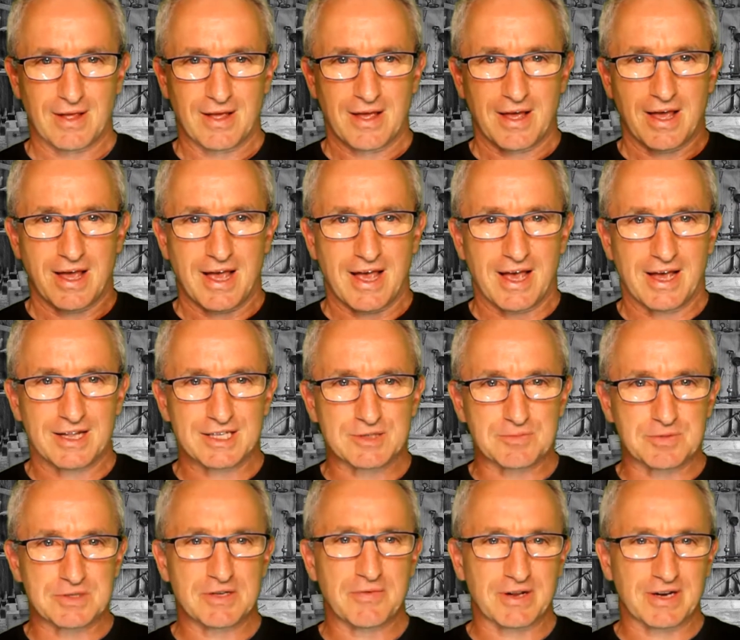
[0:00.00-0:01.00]
And
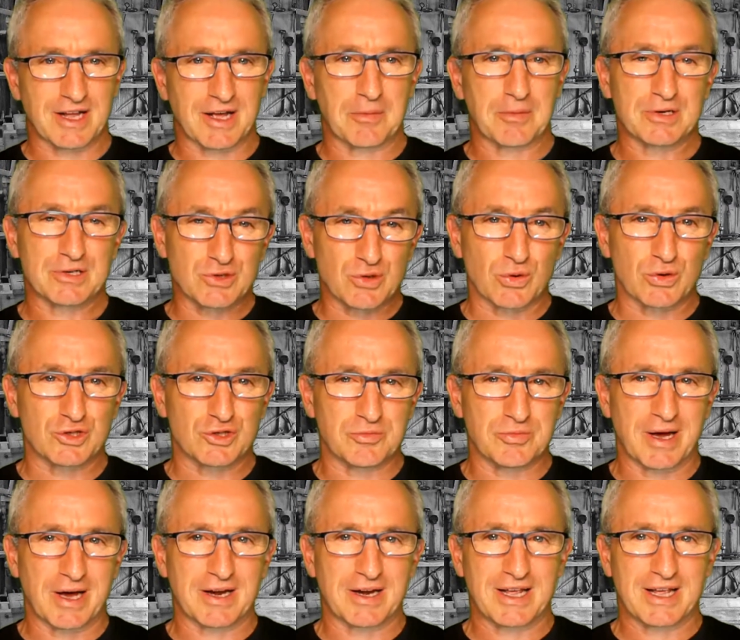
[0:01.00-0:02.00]
specifically, I want to talk to you
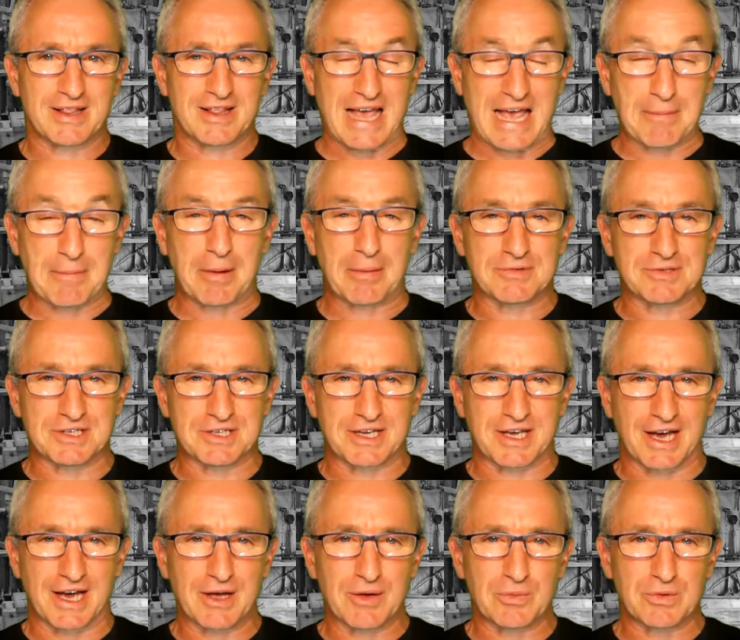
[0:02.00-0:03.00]
about MMTk,